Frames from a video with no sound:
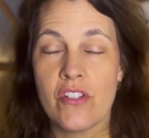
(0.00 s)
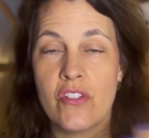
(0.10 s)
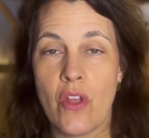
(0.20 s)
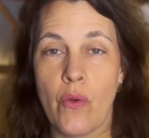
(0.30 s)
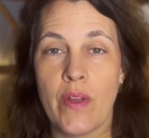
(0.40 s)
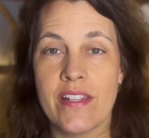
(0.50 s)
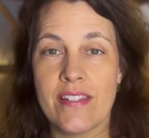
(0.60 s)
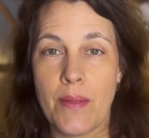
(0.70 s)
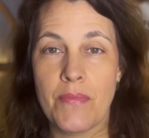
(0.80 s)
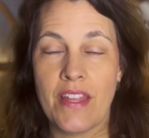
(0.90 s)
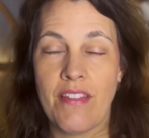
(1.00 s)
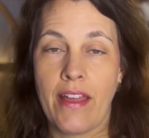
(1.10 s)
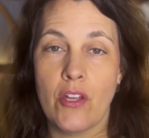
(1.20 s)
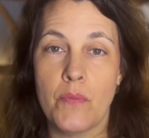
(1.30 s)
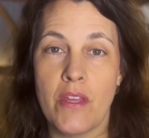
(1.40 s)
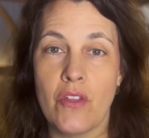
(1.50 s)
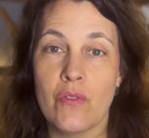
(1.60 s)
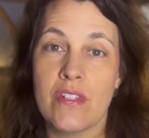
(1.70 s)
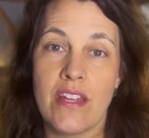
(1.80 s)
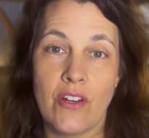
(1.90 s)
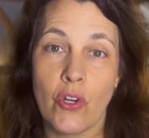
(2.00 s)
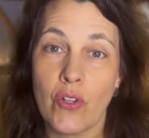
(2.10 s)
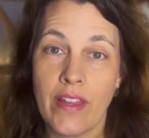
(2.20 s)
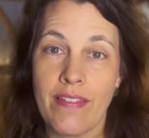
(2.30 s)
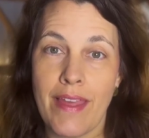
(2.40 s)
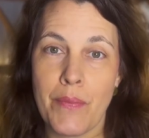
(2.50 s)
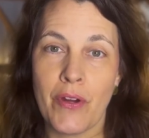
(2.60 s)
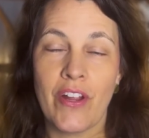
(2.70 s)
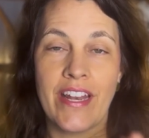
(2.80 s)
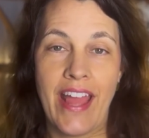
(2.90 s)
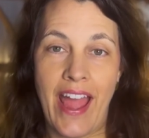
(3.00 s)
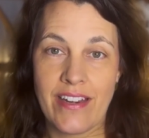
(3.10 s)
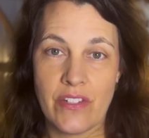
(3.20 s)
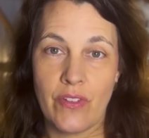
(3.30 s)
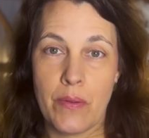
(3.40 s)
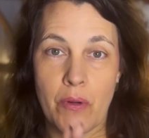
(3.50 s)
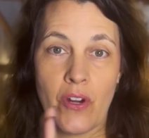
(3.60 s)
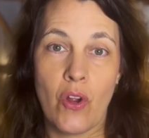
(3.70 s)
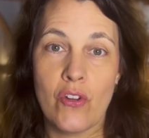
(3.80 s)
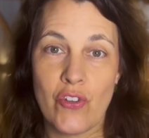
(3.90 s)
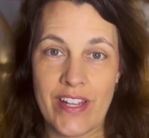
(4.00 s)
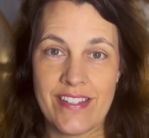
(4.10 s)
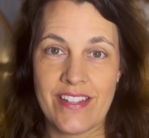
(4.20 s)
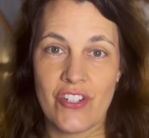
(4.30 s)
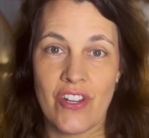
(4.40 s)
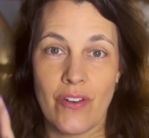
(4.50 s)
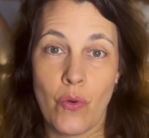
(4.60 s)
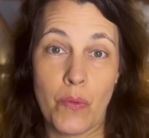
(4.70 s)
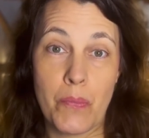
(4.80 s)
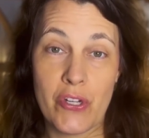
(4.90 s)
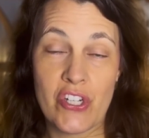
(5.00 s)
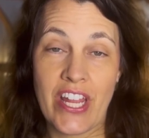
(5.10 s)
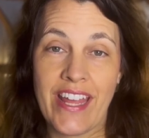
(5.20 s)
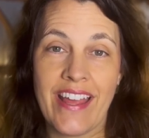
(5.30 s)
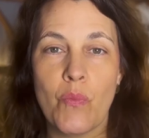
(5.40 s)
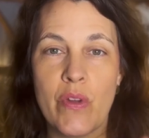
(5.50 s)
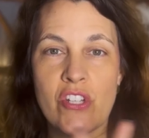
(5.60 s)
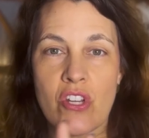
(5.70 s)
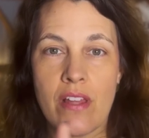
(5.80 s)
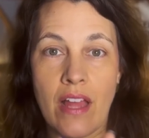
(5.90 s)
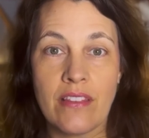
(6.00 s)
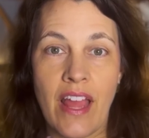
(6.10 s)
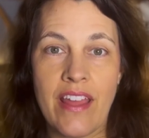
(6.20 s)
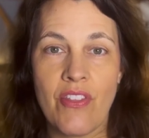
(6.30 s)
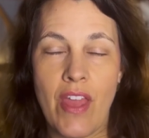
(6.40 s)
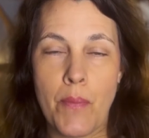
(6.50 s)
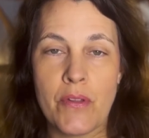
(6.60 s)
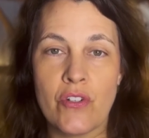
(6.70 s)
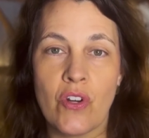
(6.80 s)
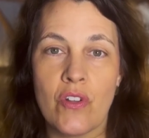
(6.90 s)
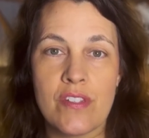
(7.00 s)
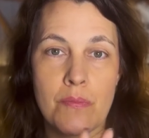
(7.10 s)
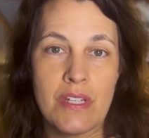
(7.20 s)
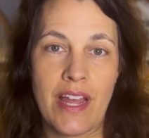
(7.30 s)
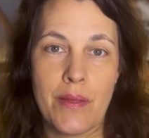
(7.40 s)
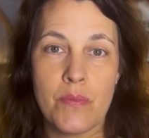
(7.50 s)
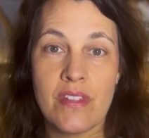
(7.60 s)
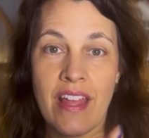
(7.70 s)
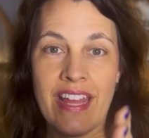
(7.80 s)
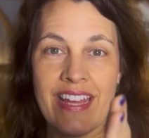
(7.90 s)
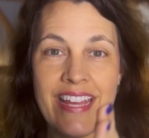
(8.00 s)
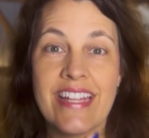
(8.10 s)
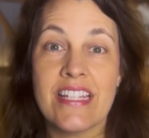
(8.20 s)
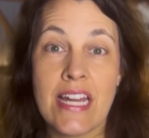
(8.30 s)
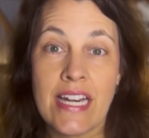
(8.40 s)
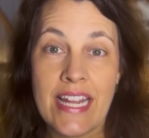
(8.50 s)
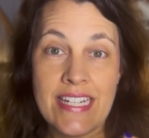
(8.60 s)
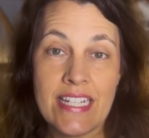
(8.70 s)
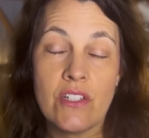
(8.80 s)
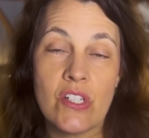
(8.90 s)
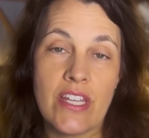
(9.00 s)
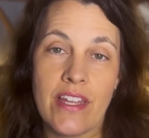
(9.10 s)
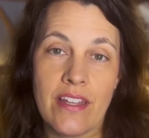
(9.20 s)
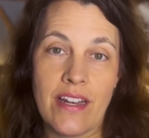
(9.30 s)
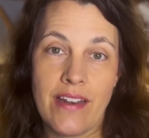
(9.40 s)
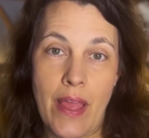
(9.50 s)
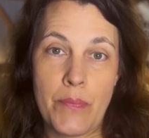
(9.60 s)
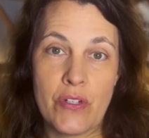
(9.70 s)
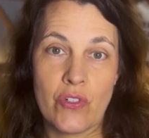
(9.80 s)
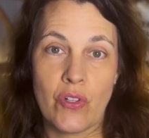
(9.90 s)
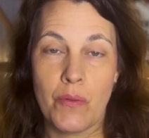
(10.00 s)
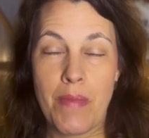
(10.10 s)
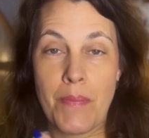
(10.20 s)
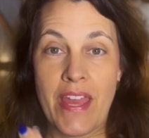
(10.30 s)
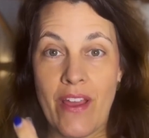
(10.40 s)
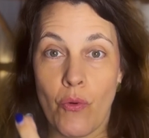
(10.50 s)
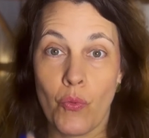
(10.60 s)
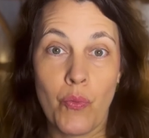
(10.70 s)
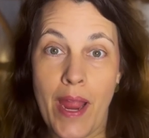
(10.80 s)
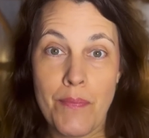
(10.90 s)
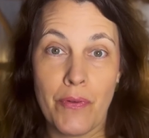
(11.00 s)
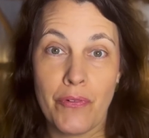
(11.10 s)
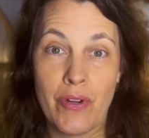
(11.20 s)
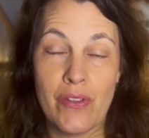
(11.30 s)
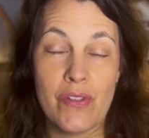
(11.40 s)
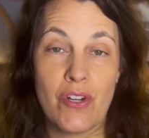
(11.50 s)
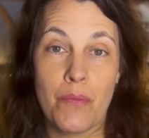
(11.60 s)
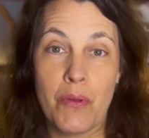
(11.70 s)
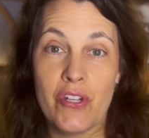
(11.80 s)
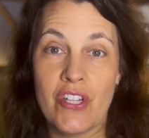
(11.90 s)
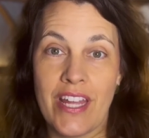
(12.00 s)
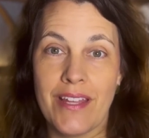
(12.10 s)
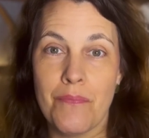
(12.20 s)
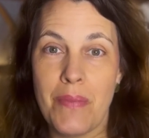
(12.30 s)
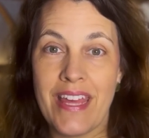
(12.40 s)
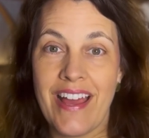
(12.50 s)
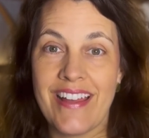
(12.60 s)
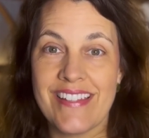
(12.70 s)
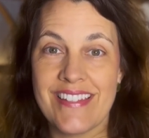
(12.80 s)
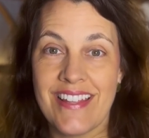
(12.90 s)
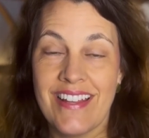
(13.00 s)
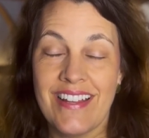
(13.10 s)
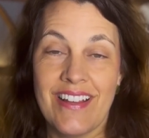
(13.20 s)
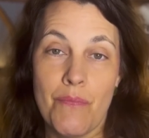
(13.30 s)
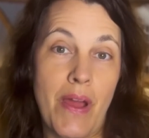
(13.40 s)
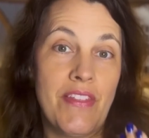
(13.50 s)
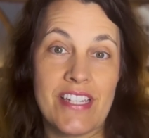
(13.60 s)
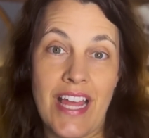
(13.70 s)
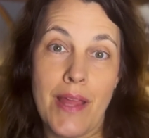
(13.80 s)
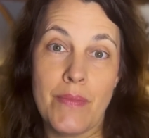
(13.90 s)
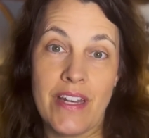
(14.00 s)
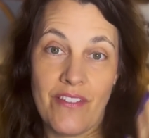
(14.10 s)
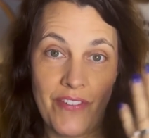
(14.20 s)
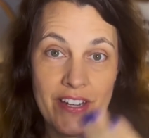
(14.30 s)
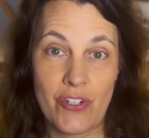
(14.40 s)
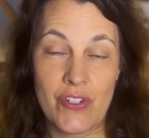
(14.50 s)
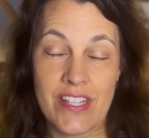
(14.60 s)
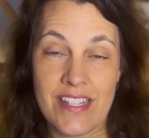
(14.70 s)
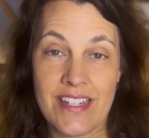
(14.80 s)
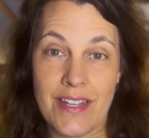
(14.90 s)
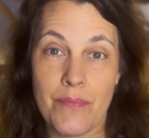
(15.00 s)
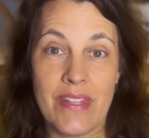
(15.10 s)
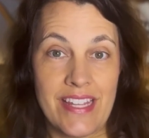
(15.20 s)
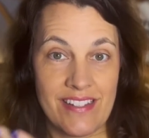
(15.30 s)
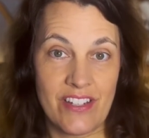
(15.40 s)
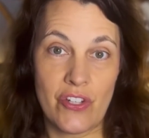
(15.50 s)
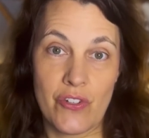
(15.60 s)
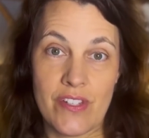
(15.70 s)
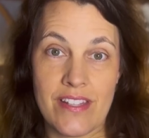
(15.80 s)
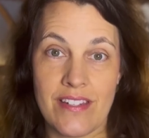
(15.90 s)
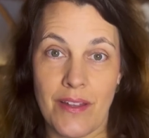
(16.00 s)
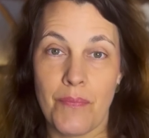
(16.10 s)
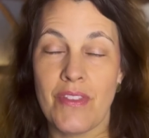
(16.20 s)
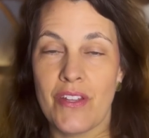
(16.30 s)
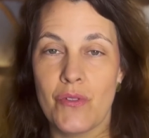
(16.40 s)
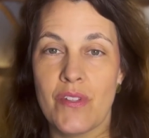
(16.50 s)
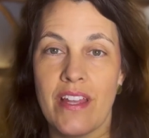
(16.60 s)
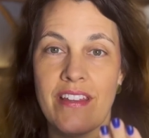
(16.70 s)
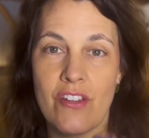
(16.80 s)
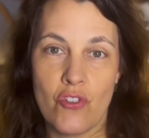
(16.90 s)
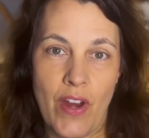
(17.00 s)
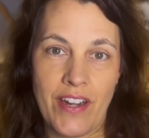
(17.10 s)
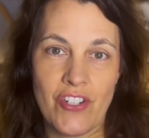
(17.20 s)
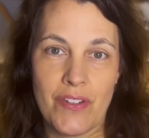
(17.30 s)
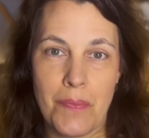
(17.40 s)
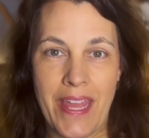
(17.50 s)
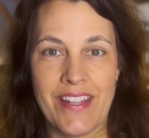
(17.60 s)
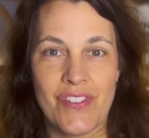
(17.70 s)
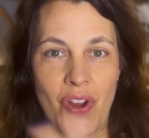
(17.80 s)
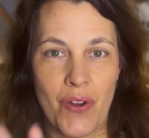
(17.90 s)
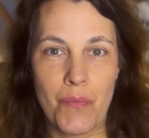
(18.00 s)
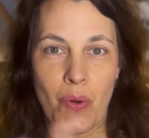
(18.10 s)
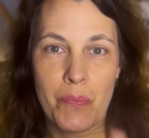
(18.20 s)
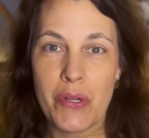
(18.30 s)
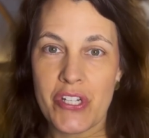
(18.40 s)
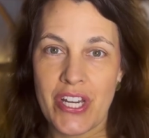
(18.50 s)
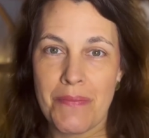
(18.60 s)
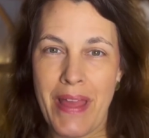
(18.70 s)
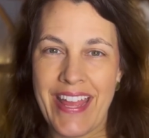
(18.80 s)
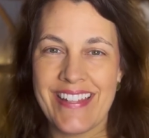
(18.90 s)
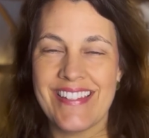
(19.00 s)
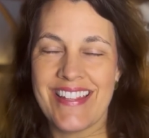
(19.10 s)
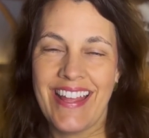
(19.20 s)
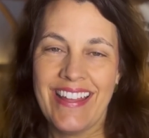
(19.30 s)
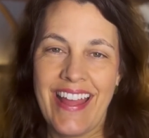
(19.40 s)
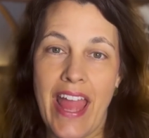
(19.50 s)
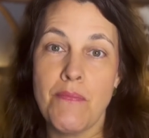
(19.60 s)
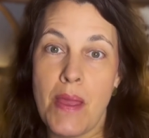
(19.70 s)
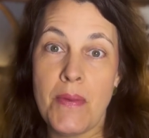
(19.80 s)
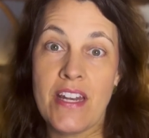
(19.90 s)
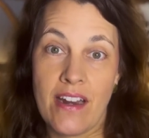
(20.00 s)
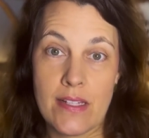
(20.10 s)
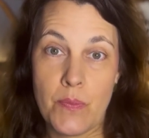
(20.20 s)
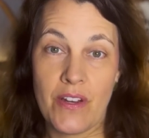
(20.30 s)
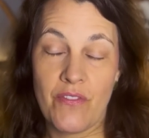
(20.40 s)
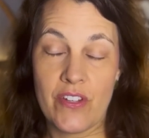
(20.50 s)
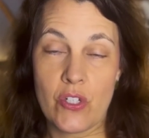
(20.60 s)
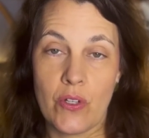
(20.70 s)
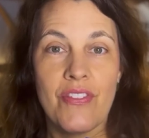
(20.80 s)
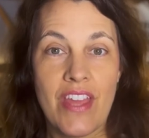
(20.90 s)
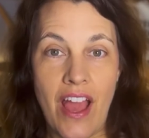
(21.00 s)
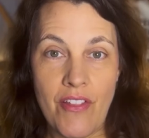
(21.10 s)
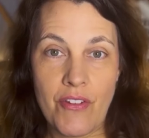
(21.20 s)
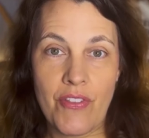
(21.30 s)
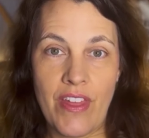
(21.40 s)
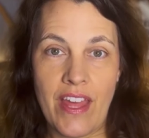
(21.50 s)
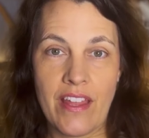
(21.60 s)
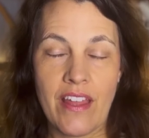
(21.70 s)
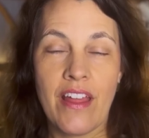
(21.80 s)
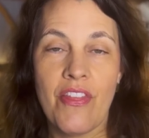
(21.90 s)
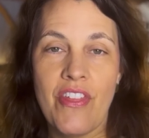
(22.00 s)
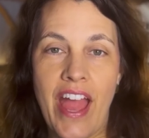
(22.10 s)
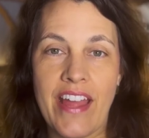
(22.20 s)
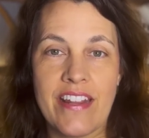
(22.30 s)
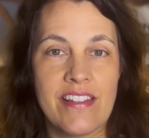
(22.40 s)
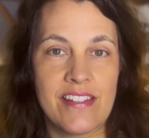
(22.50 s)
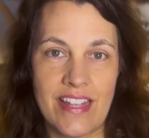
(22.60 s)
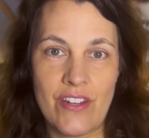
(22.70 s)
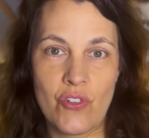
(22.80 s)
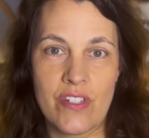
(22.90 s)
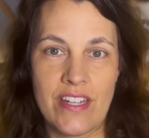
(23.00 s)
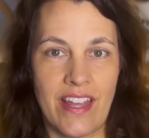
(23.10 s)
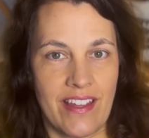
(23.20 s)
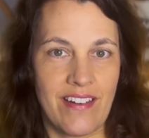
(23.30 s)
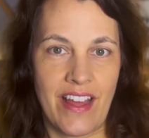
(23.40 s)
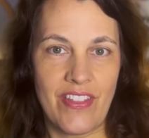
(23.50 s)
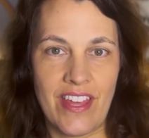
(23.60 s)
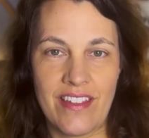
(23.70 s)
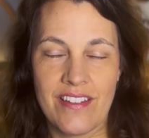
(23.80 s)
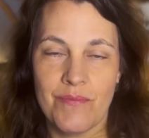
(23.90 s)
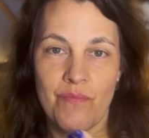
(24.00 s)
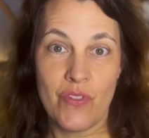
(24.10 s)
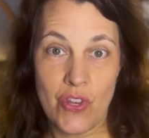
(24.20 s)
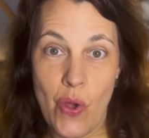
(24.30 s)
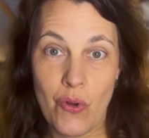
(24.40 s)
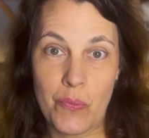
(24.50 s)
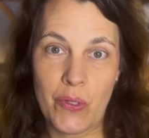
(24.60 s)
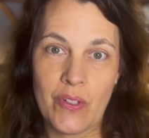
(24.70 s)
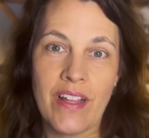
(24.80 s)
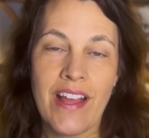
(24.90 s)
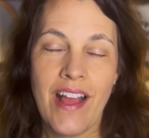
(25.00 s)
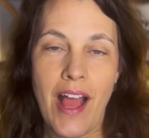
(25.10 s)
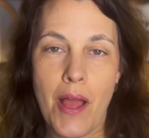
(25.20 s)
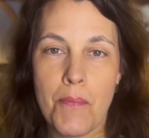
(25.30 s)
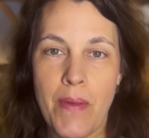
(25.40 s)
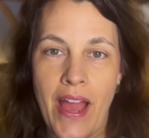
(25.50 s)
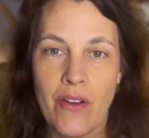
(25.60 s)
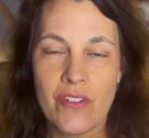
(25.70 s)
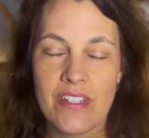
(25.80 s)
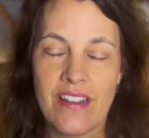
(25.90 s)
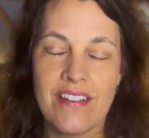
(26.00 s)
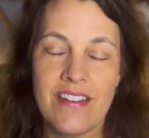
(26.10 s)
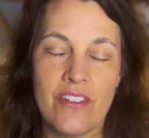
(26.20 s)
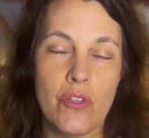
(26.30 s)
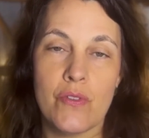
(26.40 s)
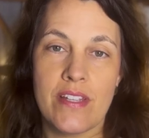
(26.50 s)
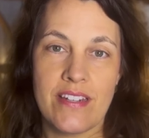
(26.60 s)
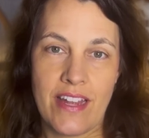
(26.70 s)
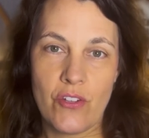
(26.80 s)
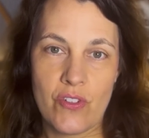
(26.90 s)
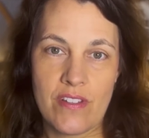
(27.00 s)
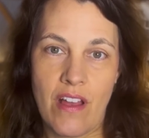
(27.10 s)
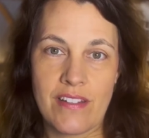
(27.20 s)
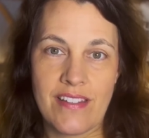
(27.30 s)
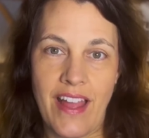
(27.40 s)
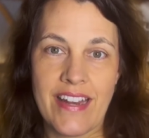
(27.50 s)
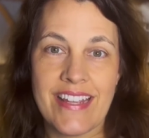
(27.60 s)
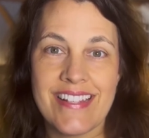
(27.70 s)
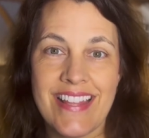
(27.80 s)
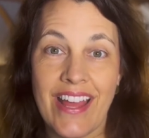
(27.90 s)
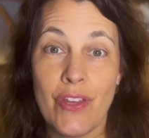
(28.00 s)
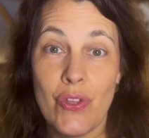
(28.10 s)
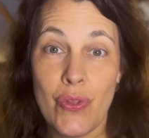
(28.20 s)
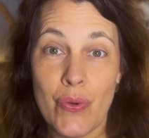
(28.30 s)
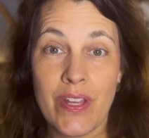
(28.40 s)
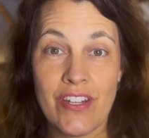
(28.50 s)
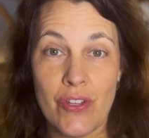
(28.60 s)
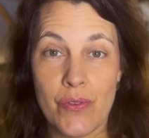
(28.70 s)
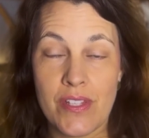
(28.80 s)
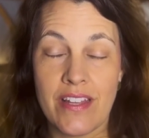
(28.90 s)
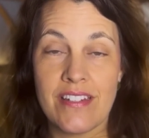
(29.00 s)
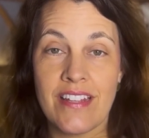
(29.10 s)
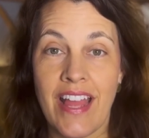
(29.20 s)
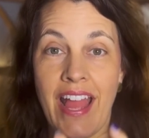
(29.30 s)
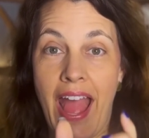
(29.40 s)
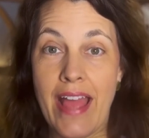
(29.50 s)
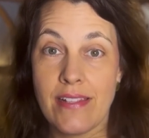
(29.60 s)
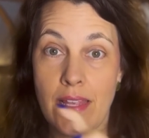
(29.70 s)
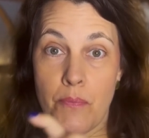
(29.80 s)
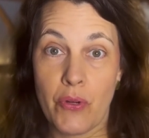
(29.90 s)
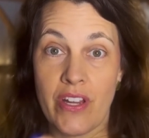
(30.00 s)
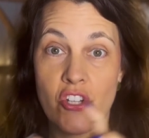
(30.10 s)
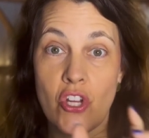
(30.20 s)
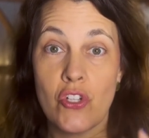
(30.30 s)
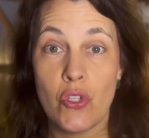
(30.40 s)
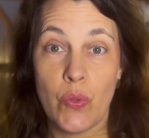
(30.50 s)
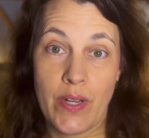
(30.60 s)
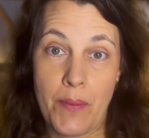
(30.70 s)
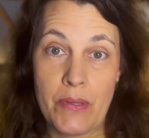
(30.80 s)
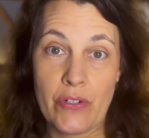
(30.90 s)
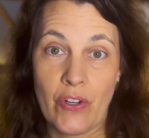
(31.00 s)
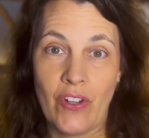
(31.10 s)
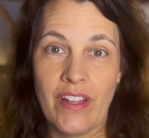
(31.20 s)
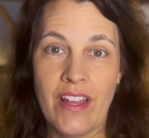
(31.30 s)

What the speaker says: So it's something that could be used in early labor, in active labor, transition, or pushing, which unlike the epidural, sometimes it's not ideal to get an epidural maybe right before you start pushing, because by the time it affects your system, gets into your system, those contraction pains are more pushing pains and maybe not as beneficial. The other thing that is interesting and I think notable about using nitrous oxide is that you can use it as a bridge to an epidural.